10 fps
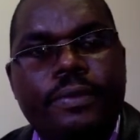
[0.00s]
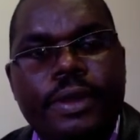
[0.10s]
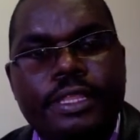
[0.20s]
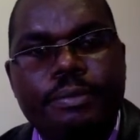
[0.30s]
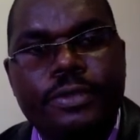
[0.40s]

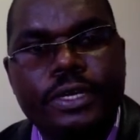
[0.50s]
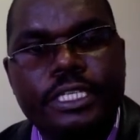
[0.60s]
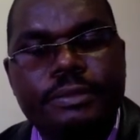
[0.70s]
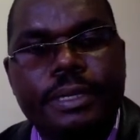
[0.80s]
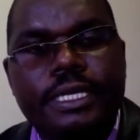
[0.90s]
where the
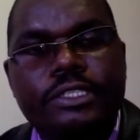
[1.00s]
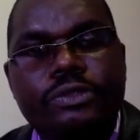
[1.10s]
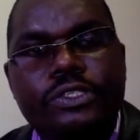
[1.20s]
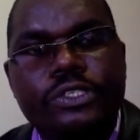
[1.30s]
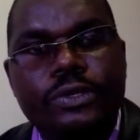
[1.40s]
mortgage market
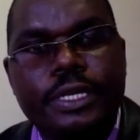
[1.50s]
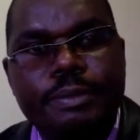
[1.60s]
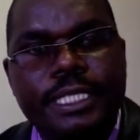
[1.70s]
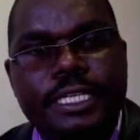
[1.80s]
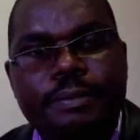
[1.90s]
was so
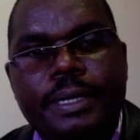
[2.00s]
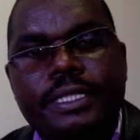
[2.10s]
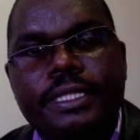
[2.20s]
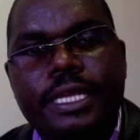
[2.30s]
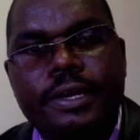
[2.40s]
limited,
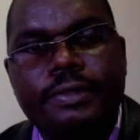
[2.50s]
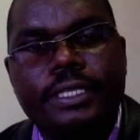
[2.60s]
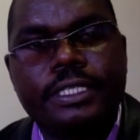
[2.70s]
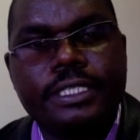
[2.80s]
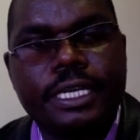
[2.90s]
but now
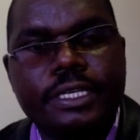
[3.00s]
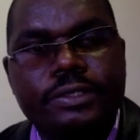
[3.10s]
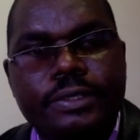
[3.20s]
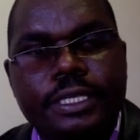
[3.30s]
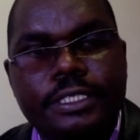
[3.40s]
they're trying
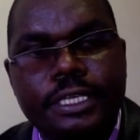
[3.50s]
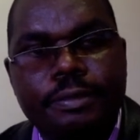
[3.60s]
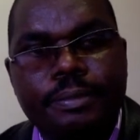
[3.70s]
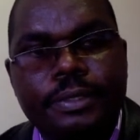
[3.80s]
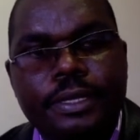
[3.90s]
to catch
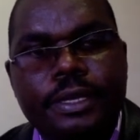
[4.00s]
up.